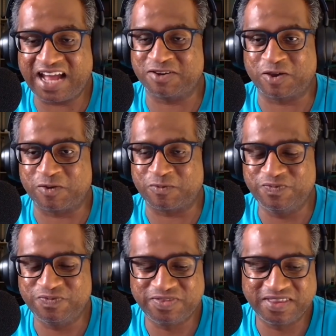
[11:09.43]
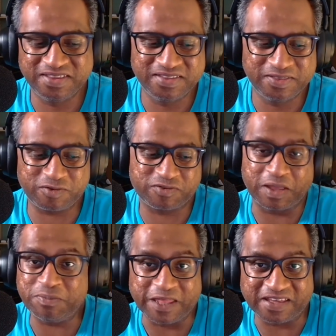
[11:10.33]
don't know. There's
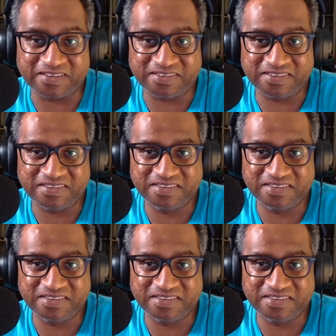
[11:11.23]
some things.